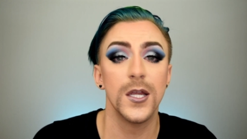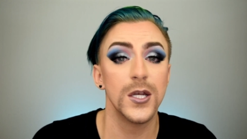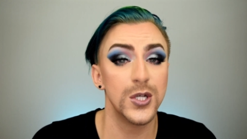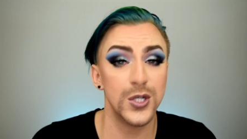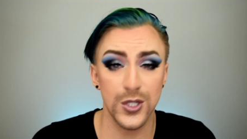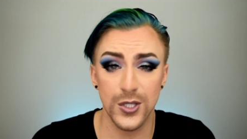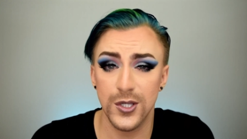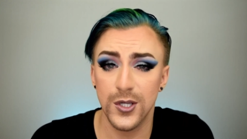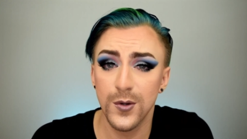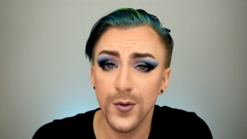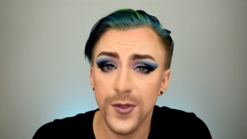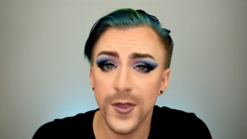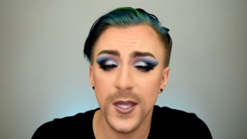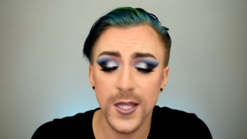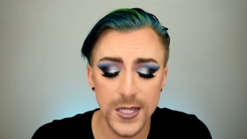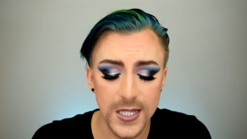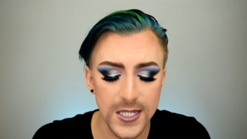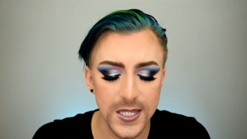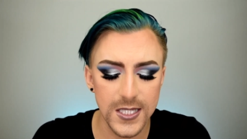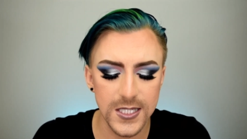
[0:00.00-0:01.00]
Do you
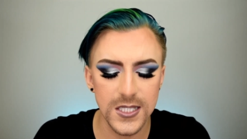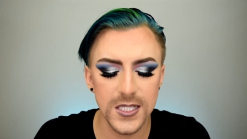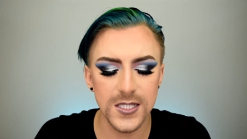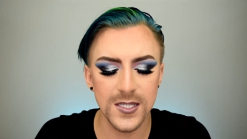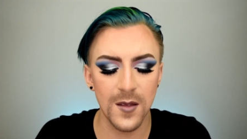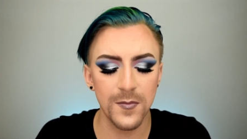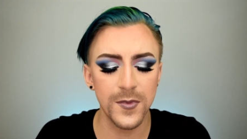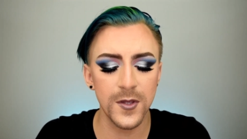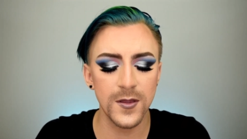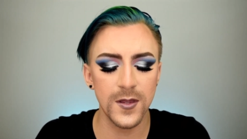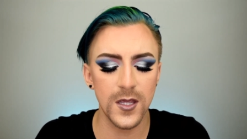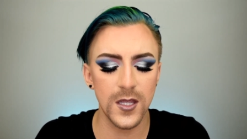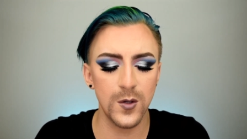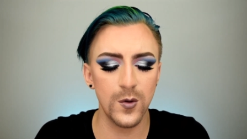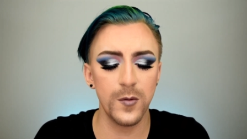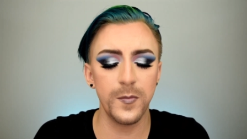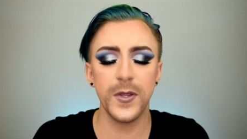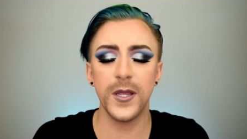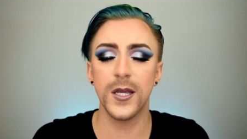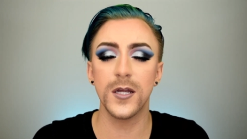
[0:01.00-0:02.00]
think that this is something that you
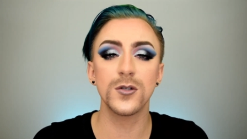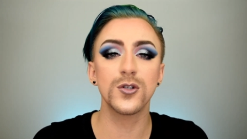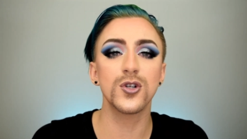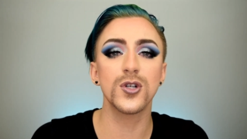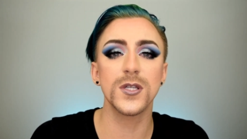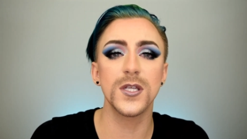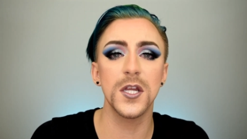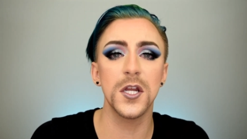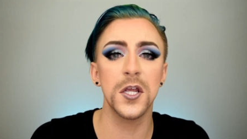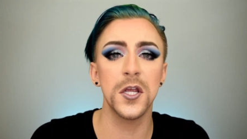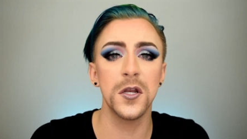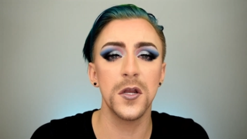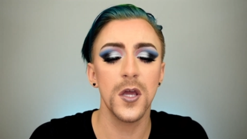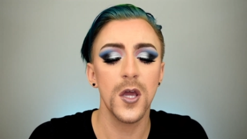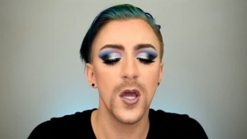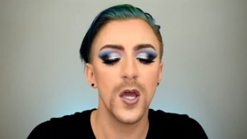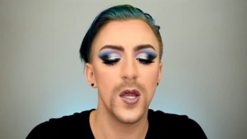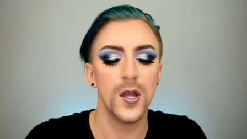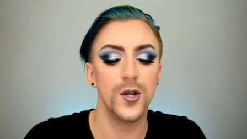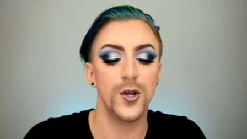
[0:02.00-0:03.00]
would be interested in?
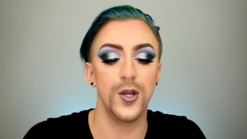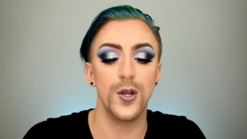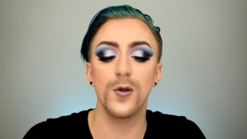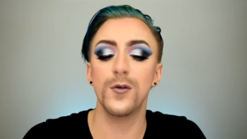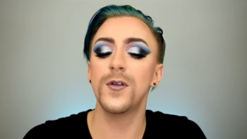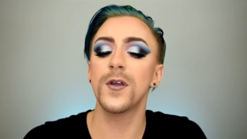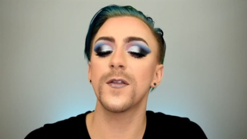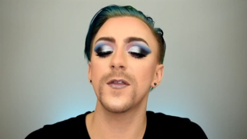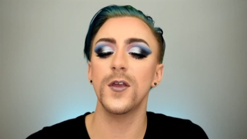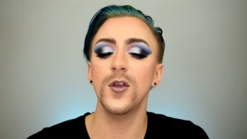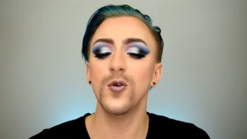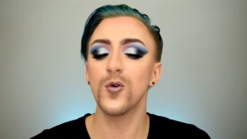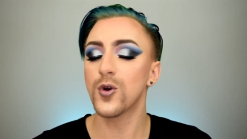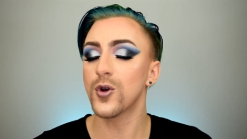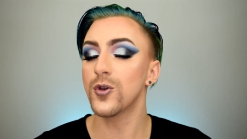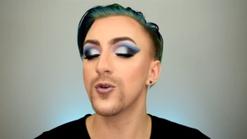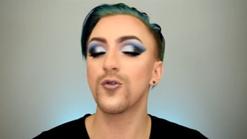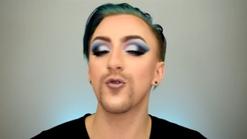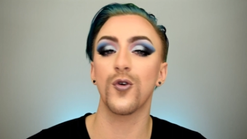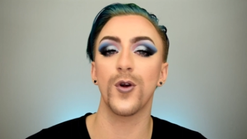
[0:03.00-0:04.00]
Do you think that you
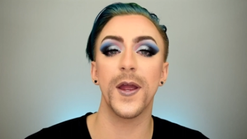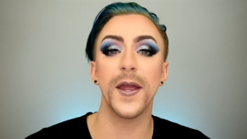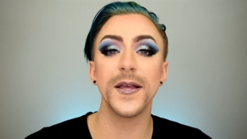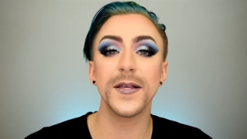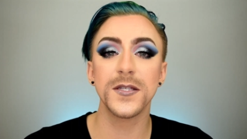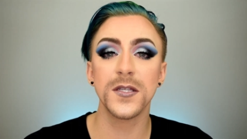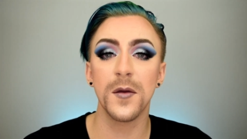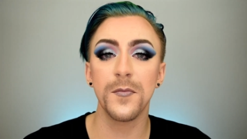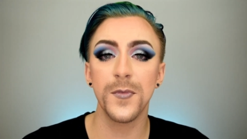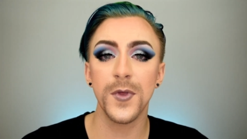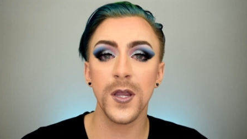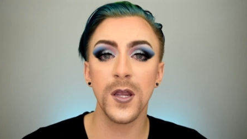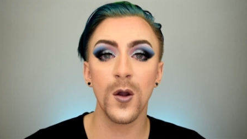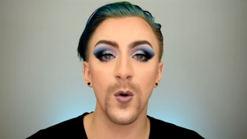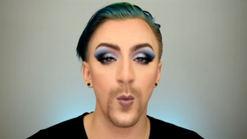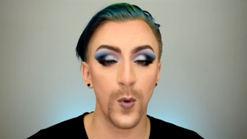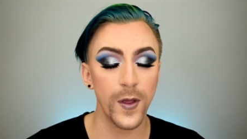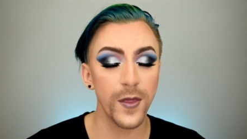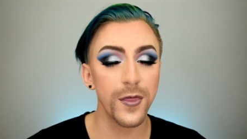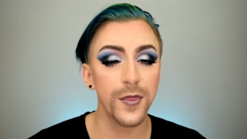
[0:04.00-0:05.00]
could create
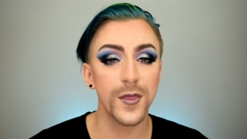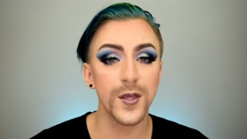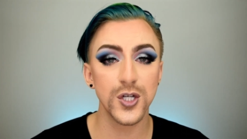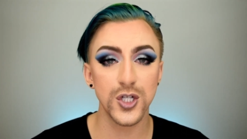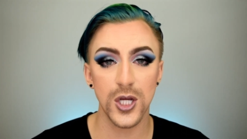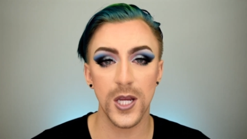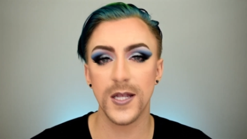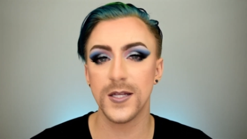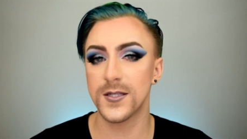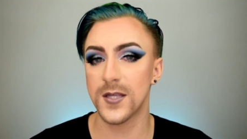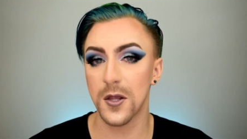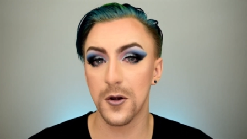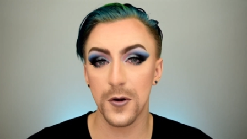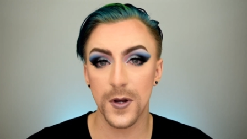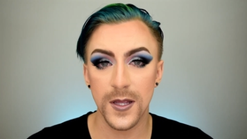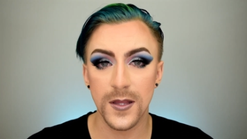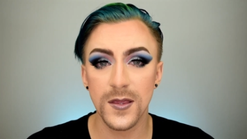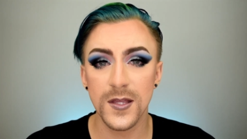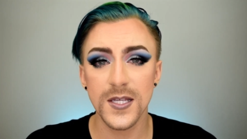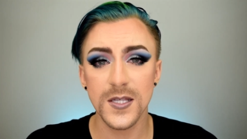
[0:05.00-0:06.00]
something with the shades that are
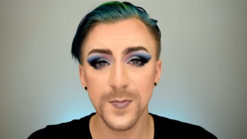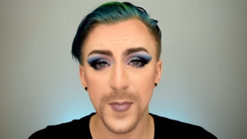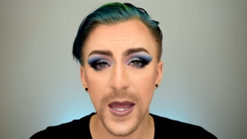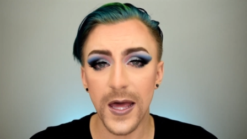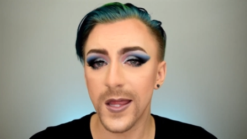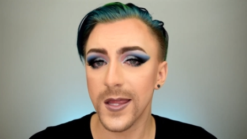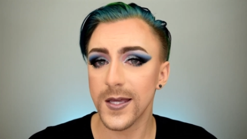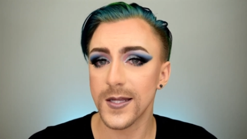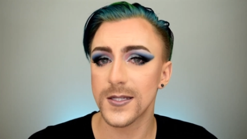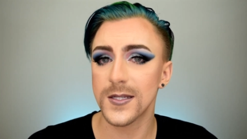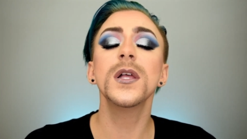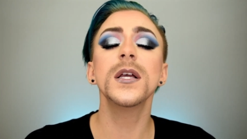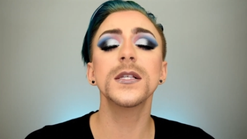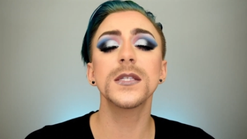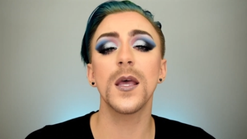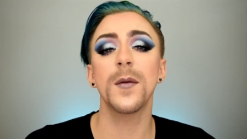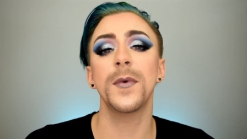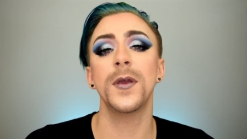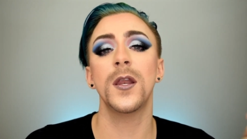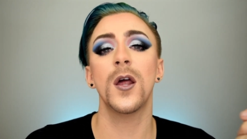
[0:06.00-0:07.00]
in this palette? Please
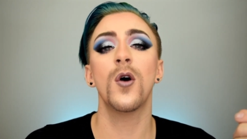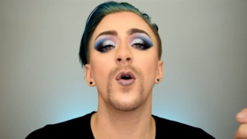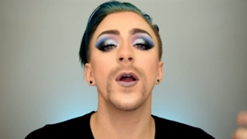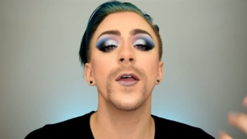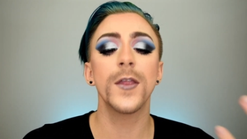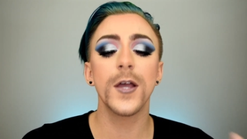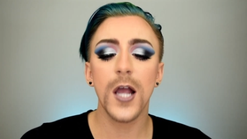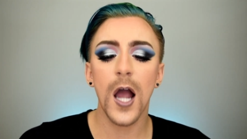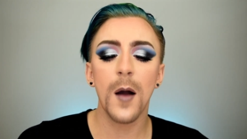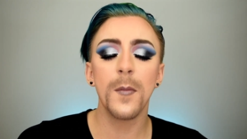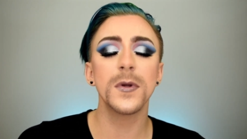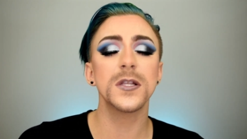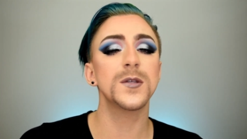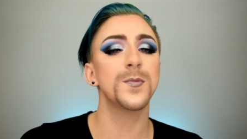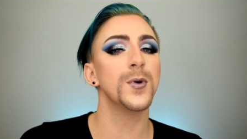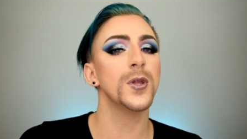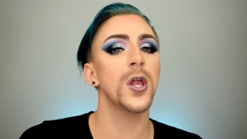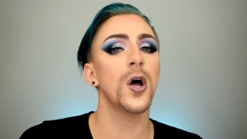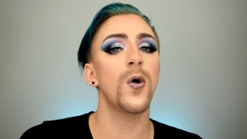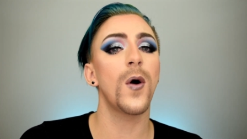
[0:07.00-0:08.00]
let me know in the comments
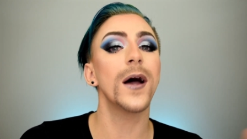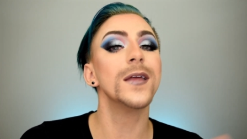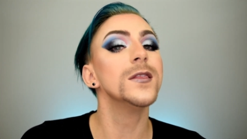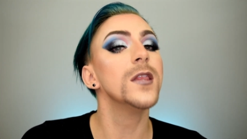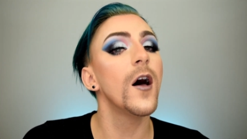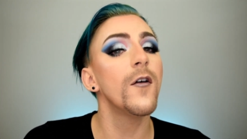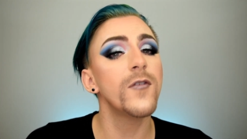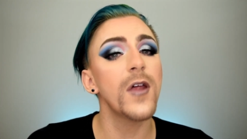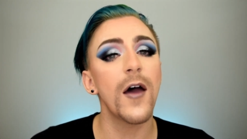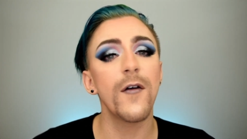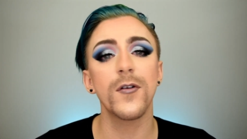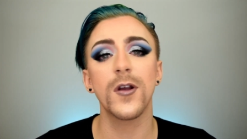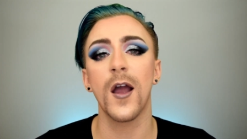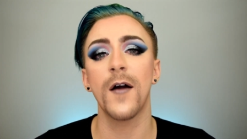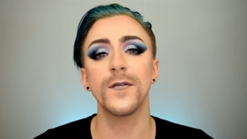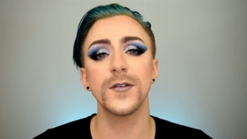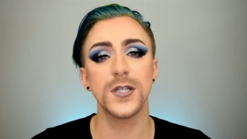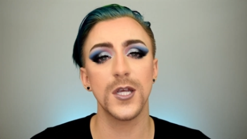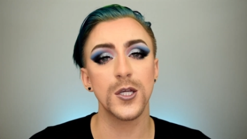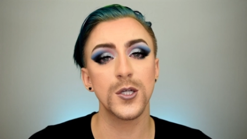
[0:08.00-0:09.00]
below. I'd love to have a
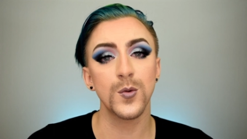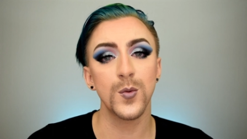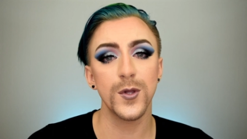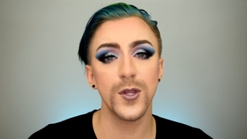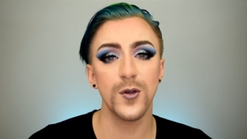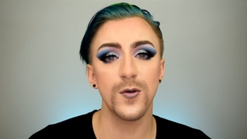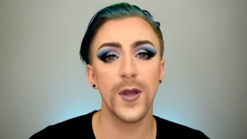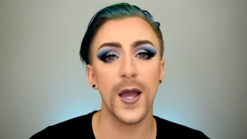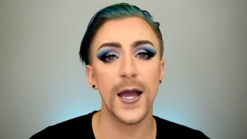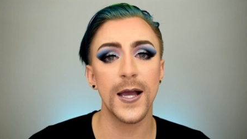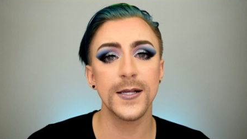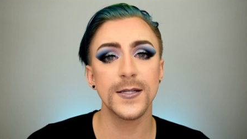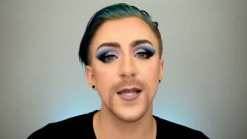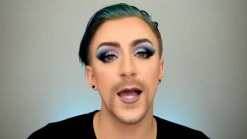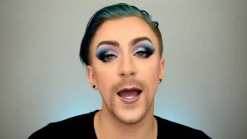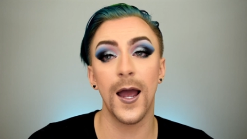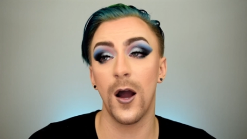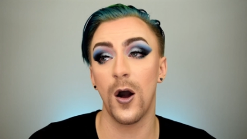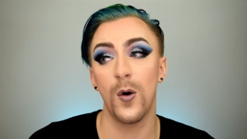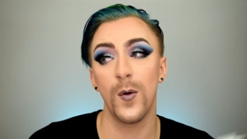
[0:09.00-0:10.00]
conversation with you guys.
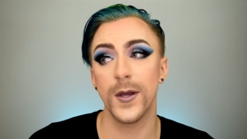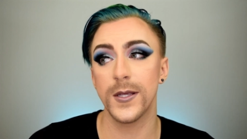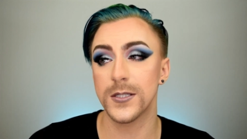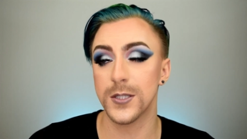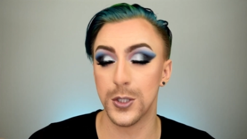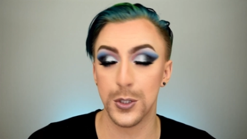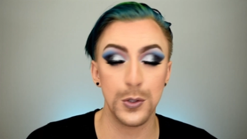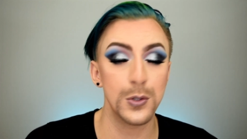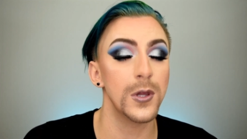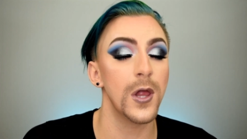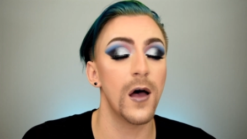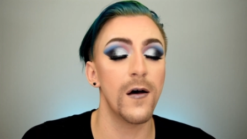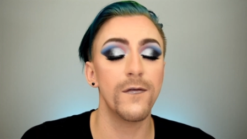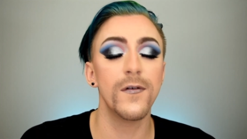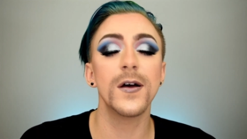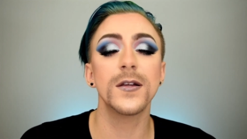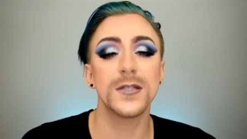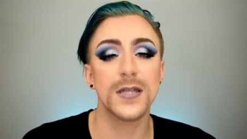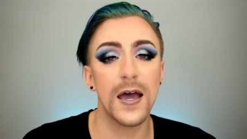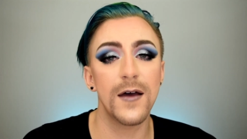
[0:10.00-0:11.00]
I always do
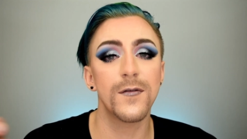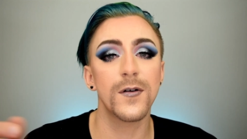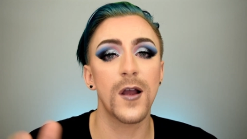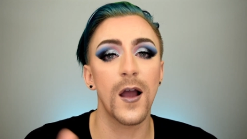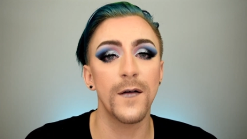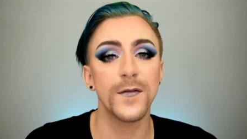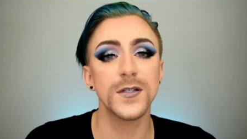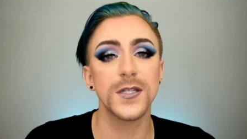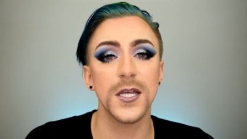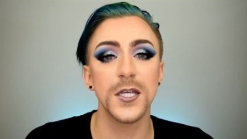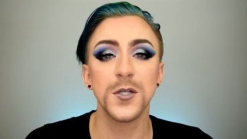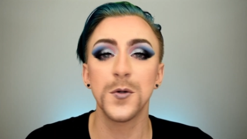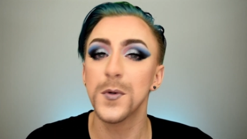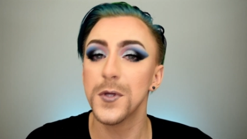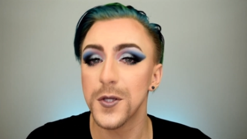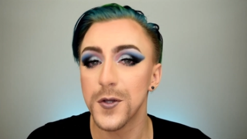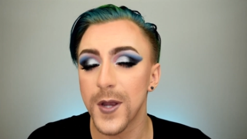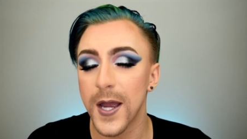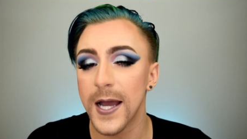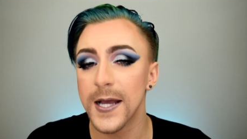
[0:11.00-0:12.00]
love to have a conversation
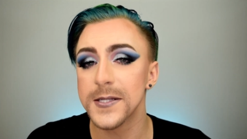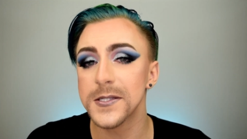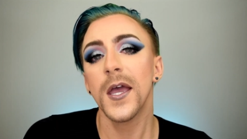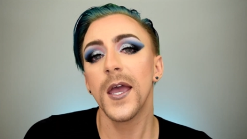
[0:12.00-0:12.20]
with you guys.